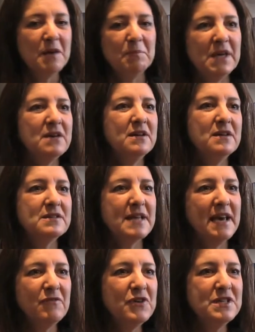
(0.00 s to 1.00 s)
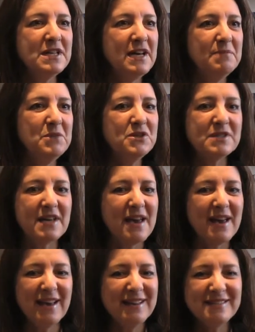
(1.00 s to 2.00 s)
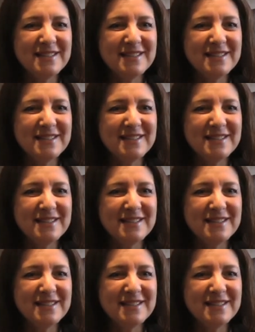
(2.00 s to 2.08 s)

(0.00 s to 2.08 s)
Because every time you say, it